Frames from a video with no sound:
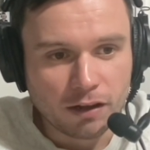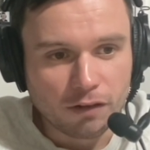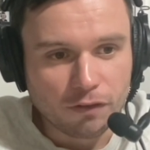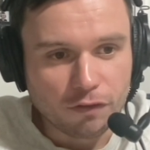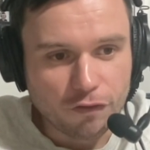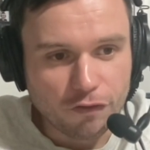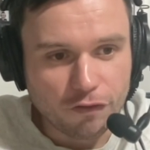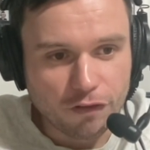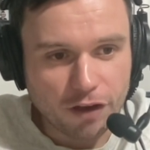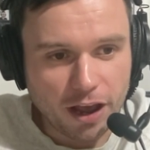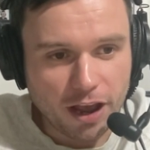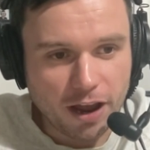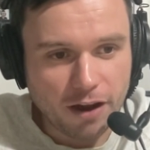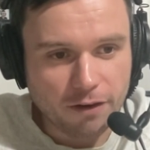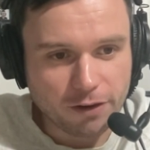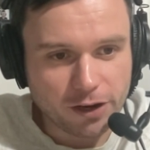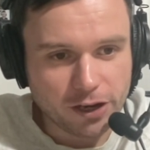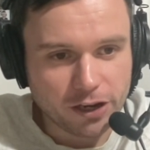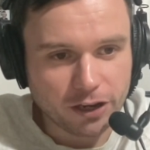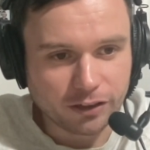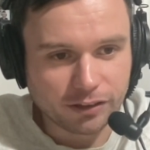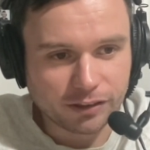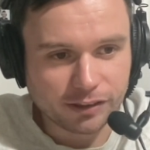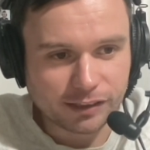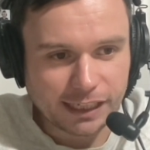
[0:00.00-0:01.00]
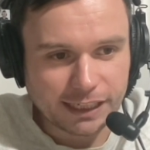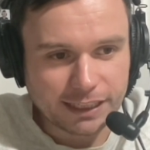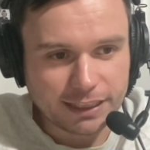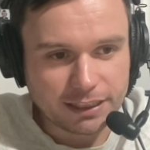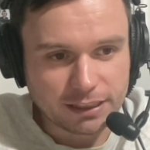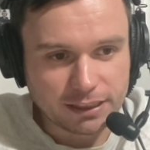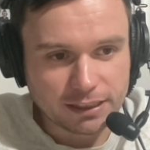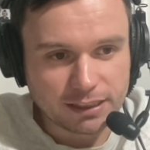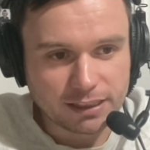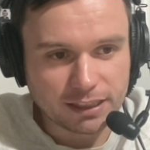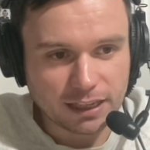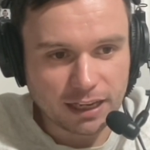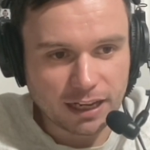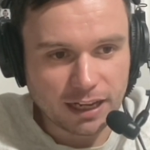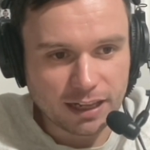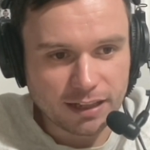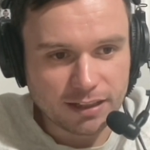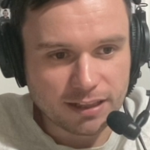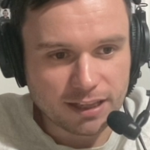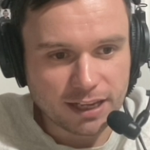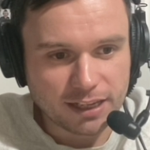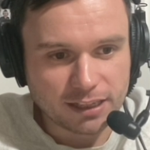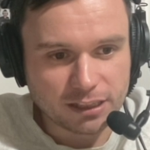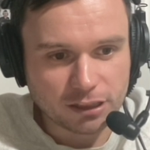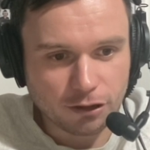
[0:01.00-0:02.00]
very good things
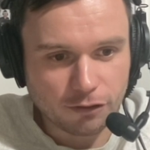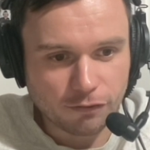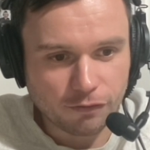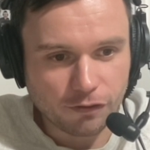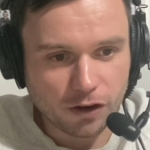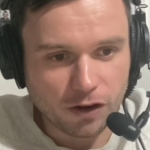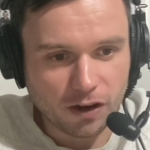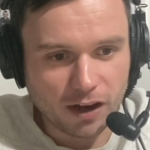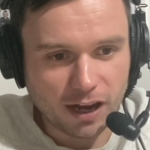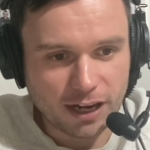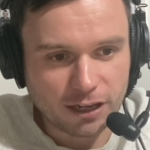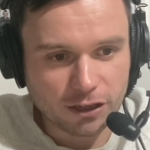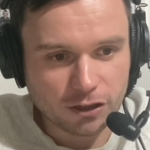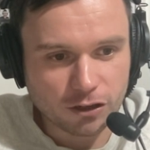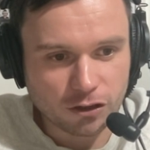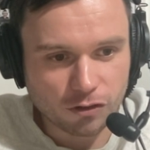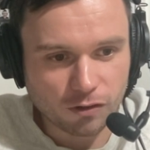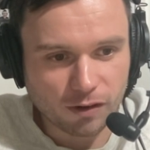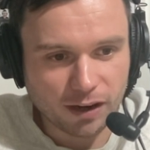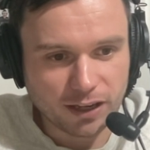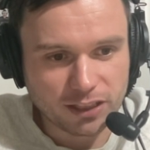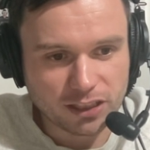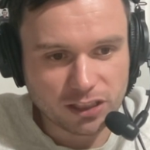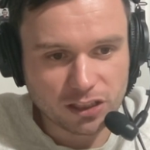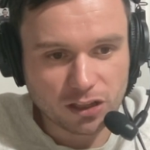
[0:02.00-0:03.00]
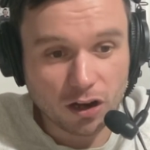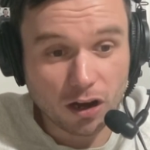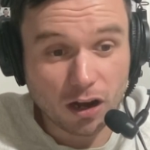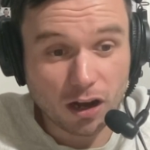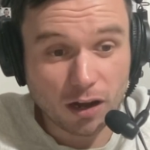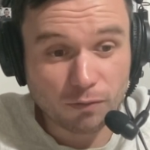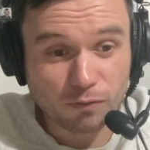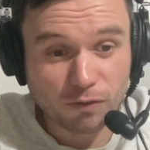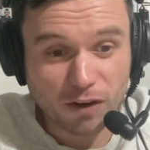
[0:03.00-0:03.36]
there so far. Had a great start.